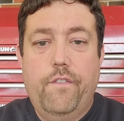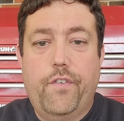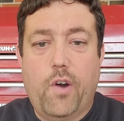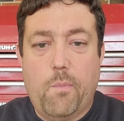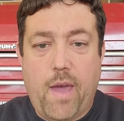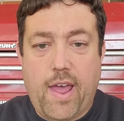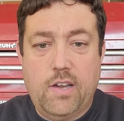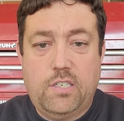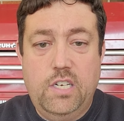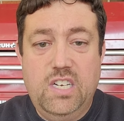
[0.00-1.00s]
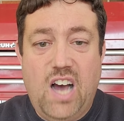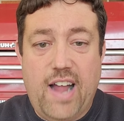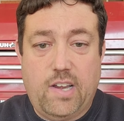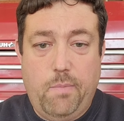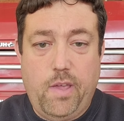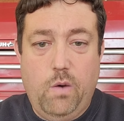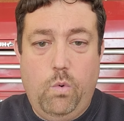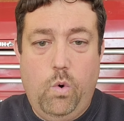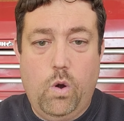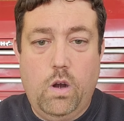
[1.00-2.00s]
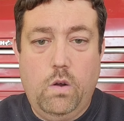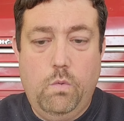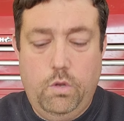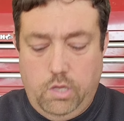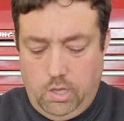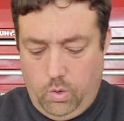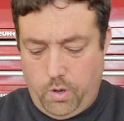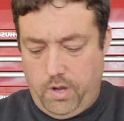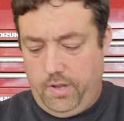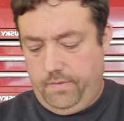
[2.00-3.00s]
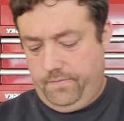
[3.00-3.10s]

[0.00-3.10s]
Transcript: for a man not to be at war with the Lord.